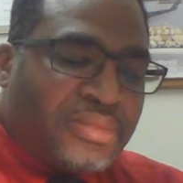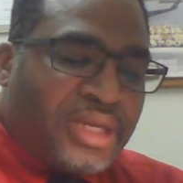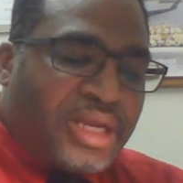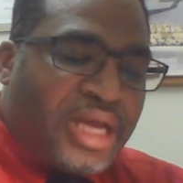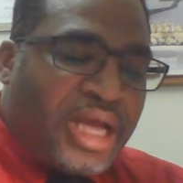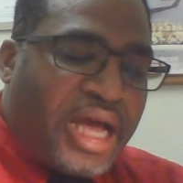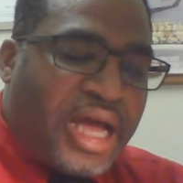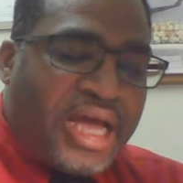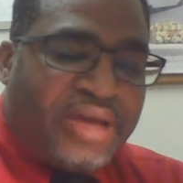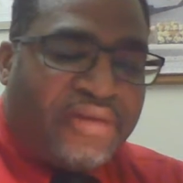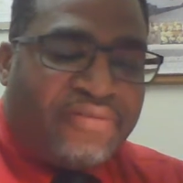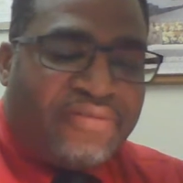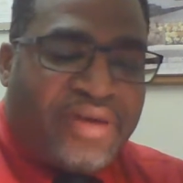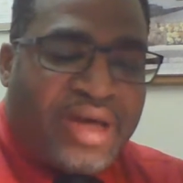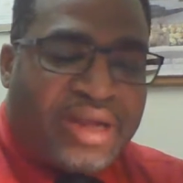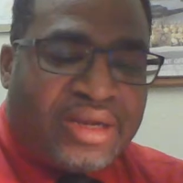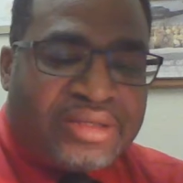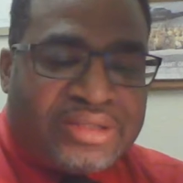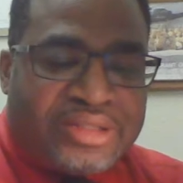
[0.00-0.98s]
I have
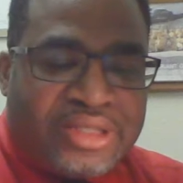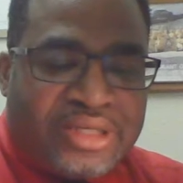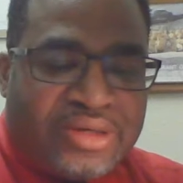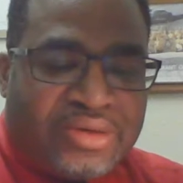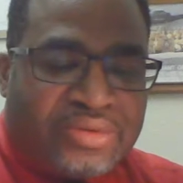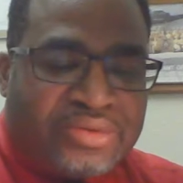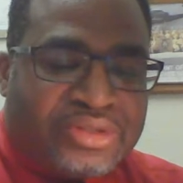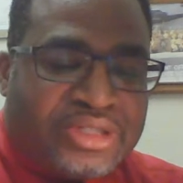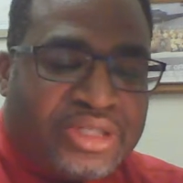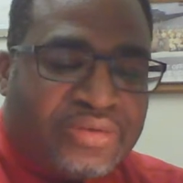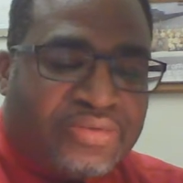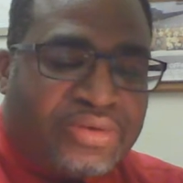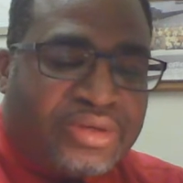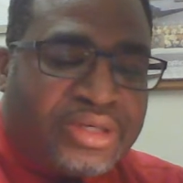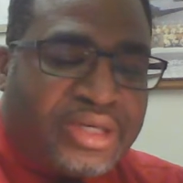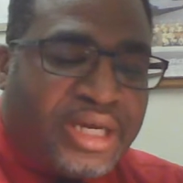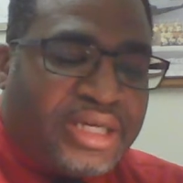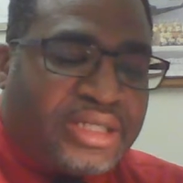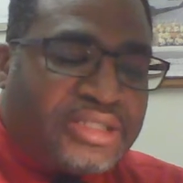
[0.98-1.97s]
volunteered on several
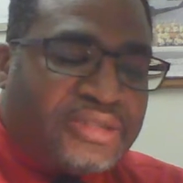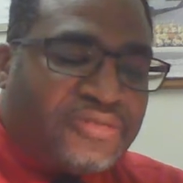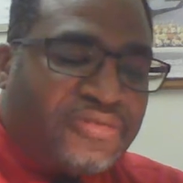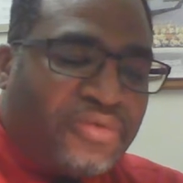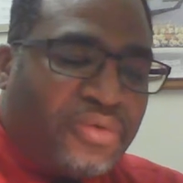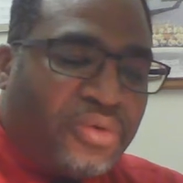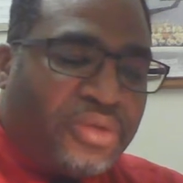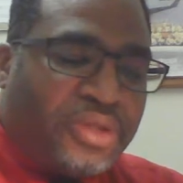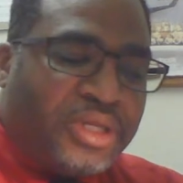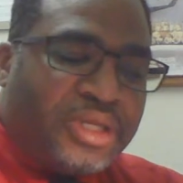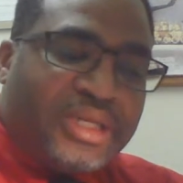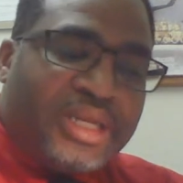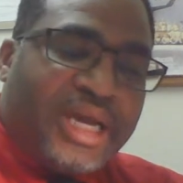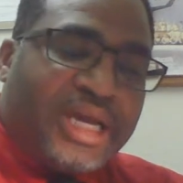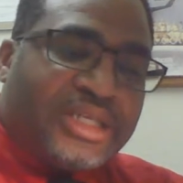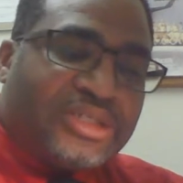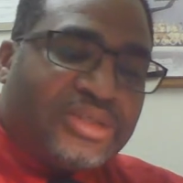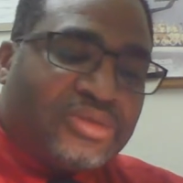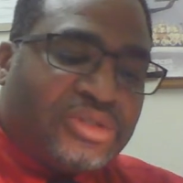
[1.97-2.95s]
occasions for the
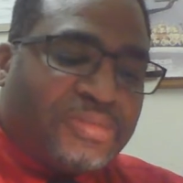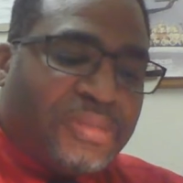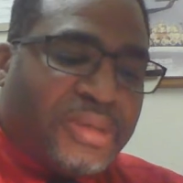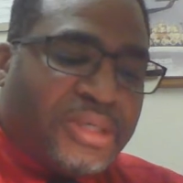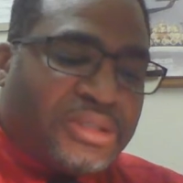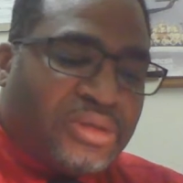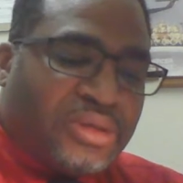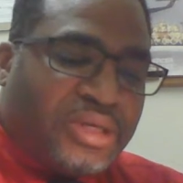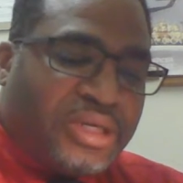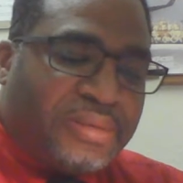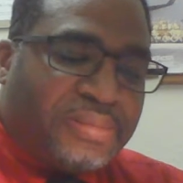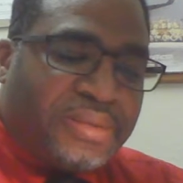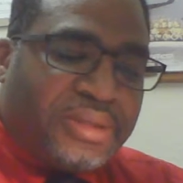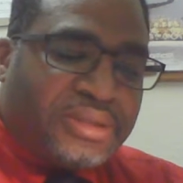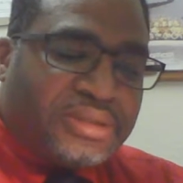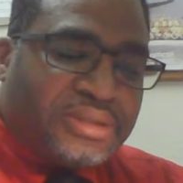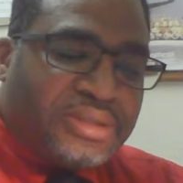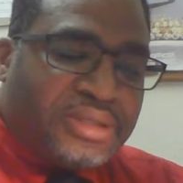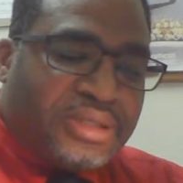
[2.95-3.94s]
National Special
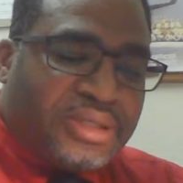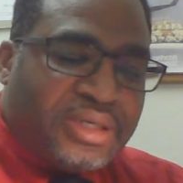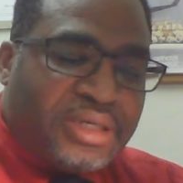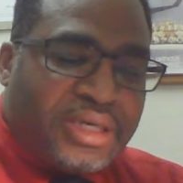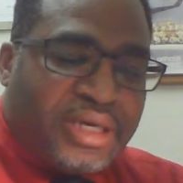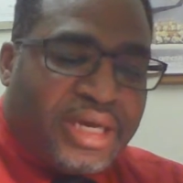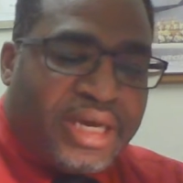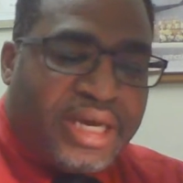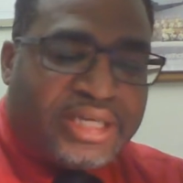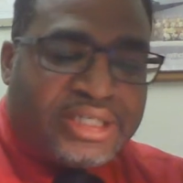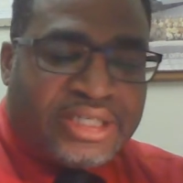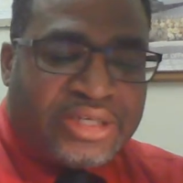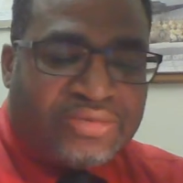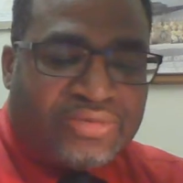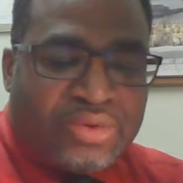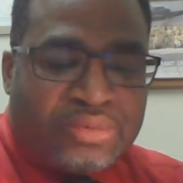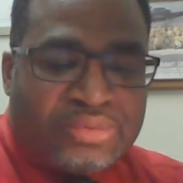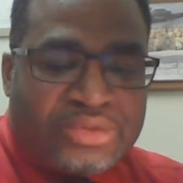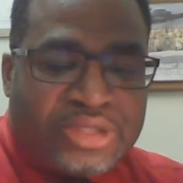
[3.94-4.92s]
Olympics as a
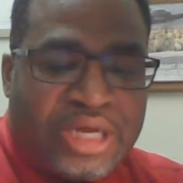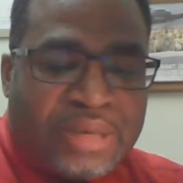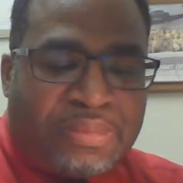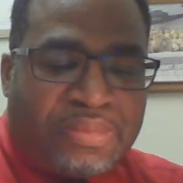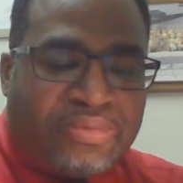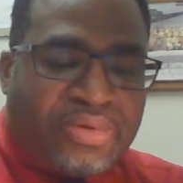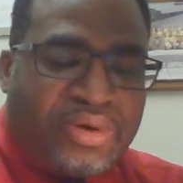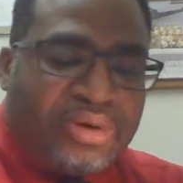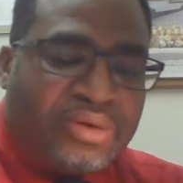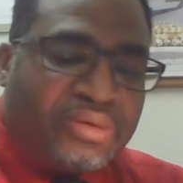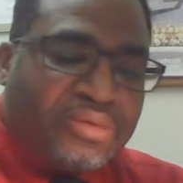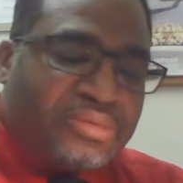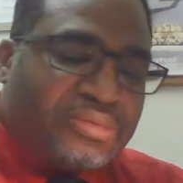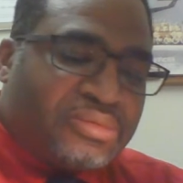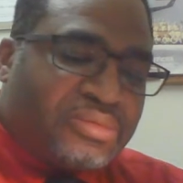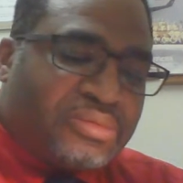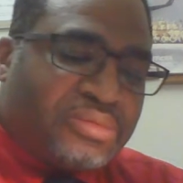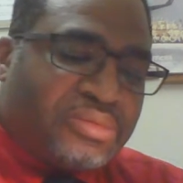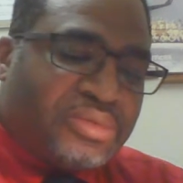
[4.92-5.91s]
group chaperone,
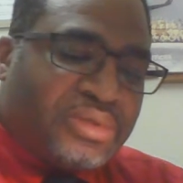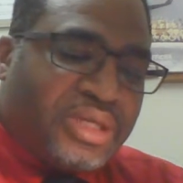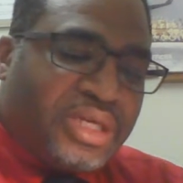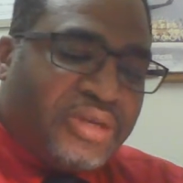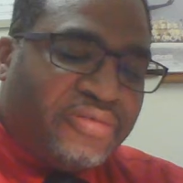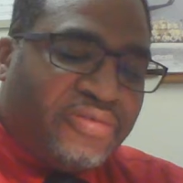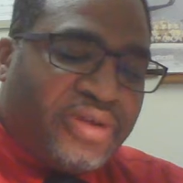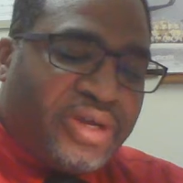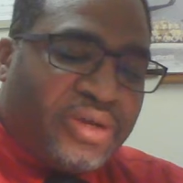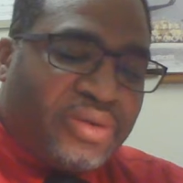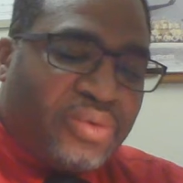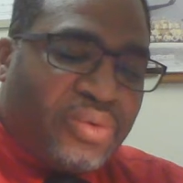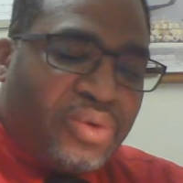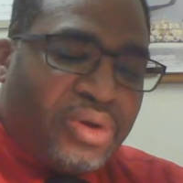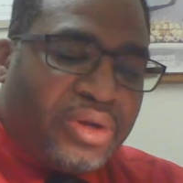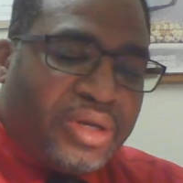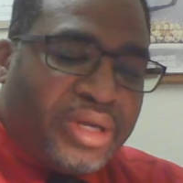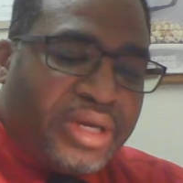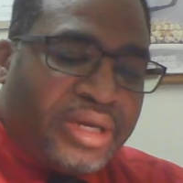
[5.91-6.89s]
event
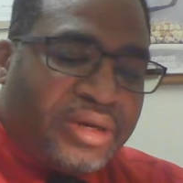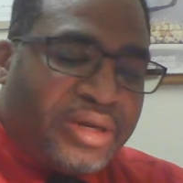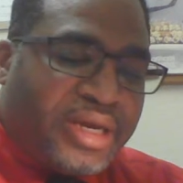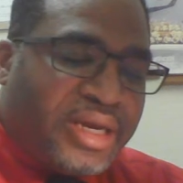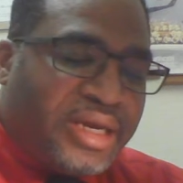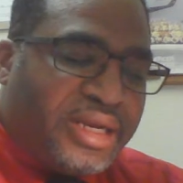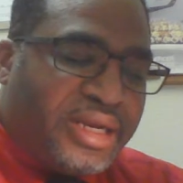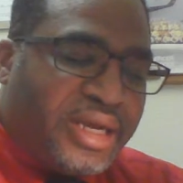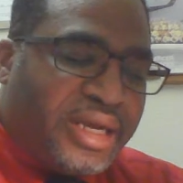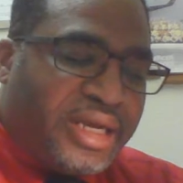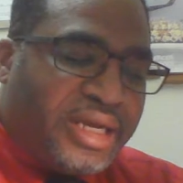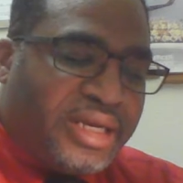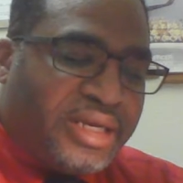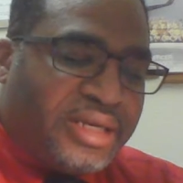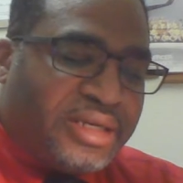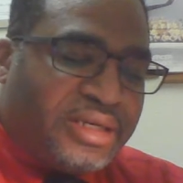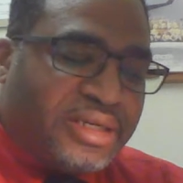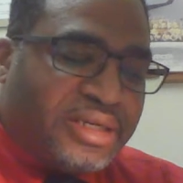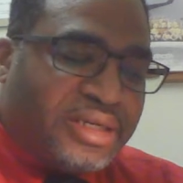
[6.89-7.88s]
coordinator, and aide,
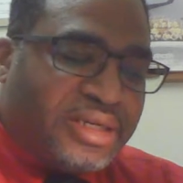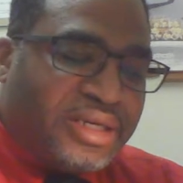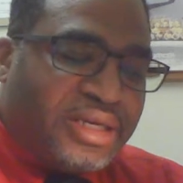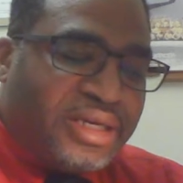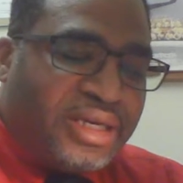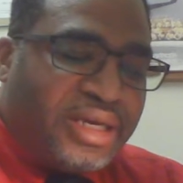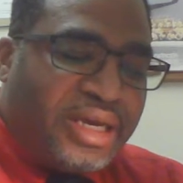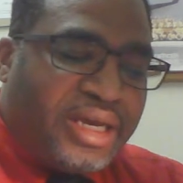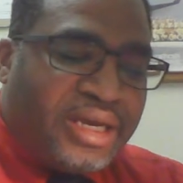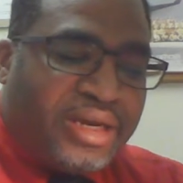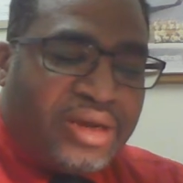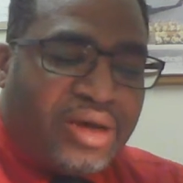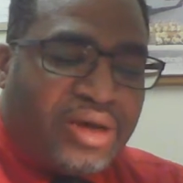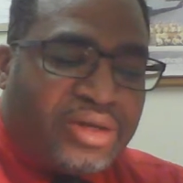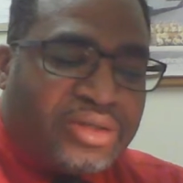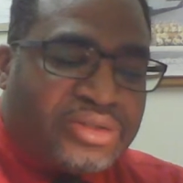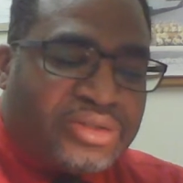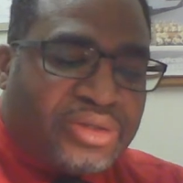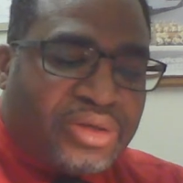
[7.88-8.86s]
and
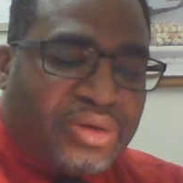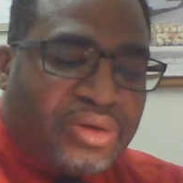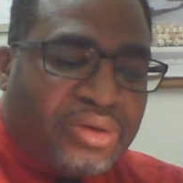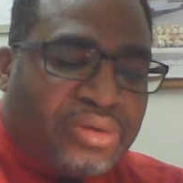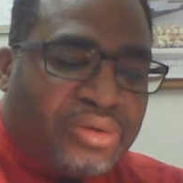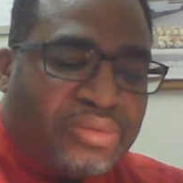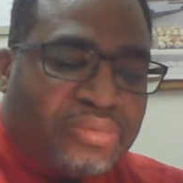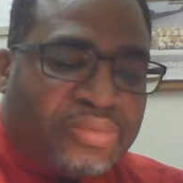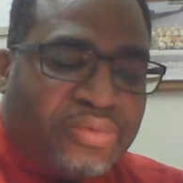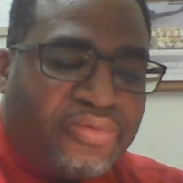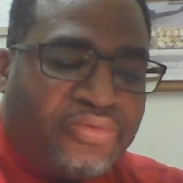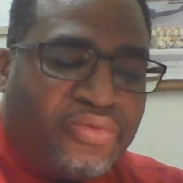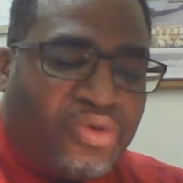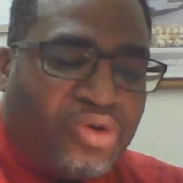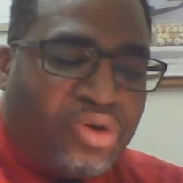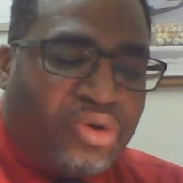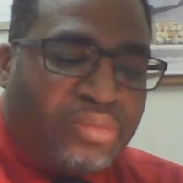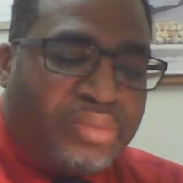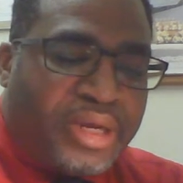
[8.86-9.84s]
also
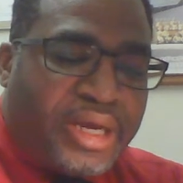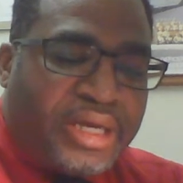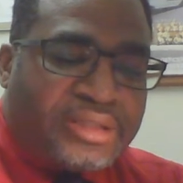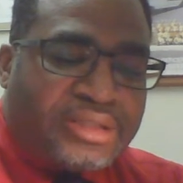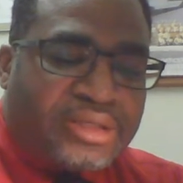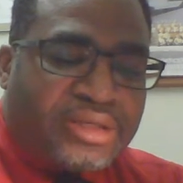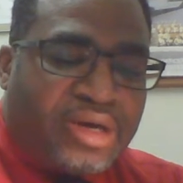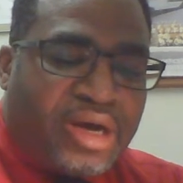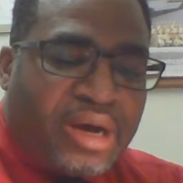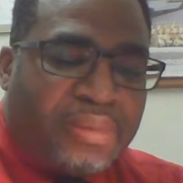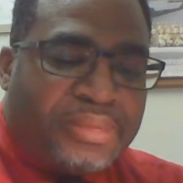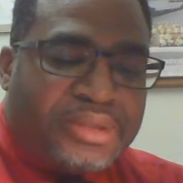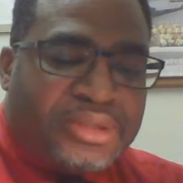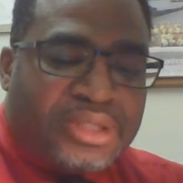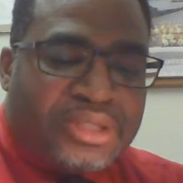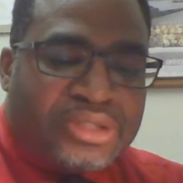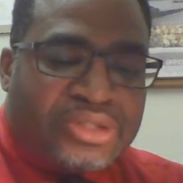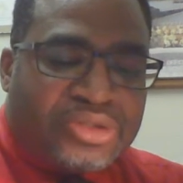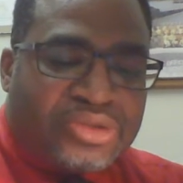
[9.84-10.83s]
performed as a
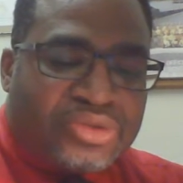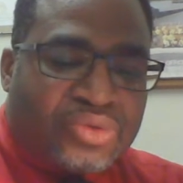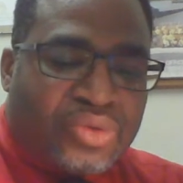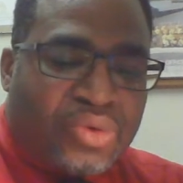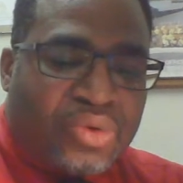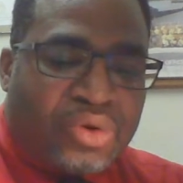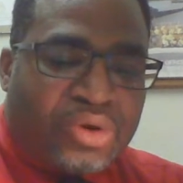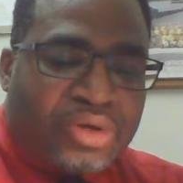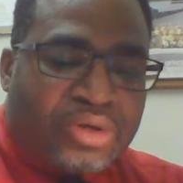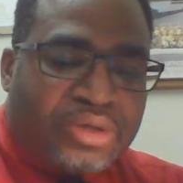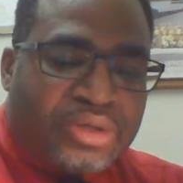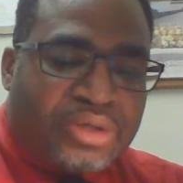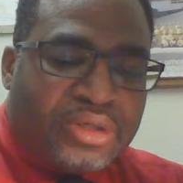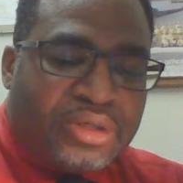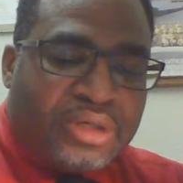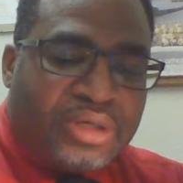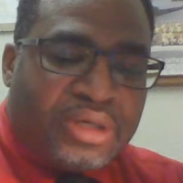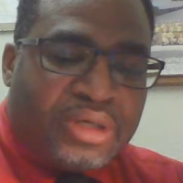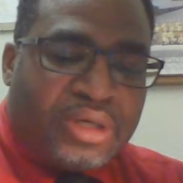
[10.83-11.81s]
competition scorer
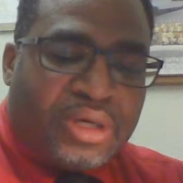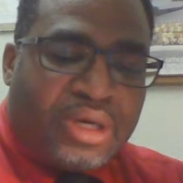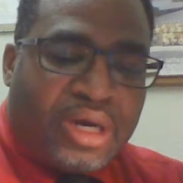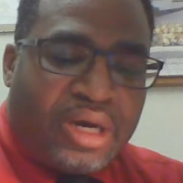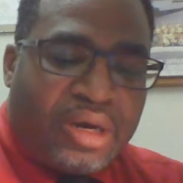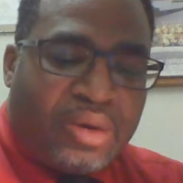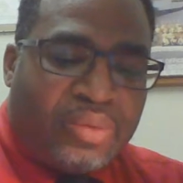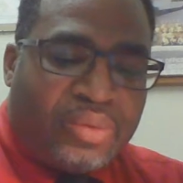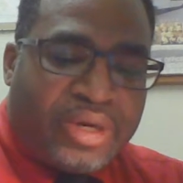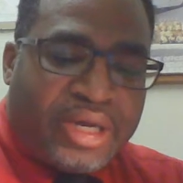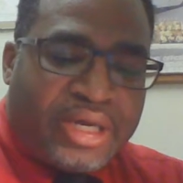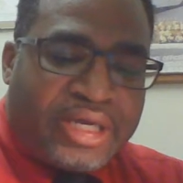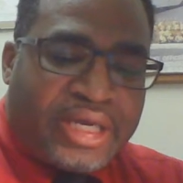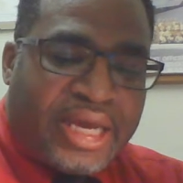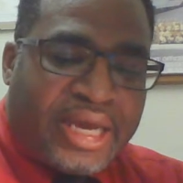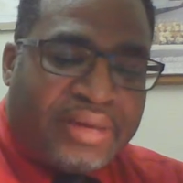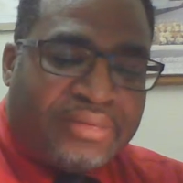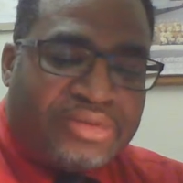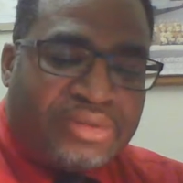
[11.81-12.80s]
when it
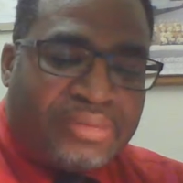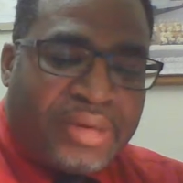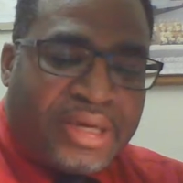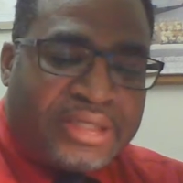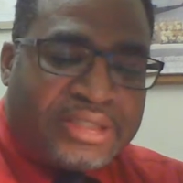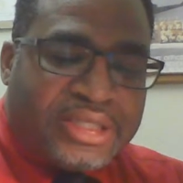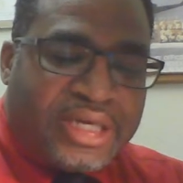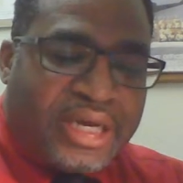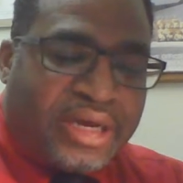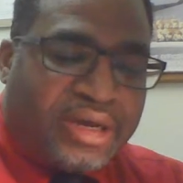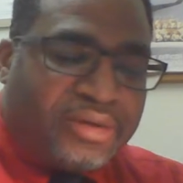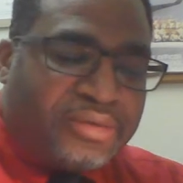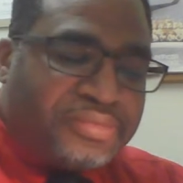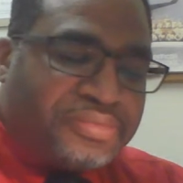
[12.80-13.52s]
came to my town.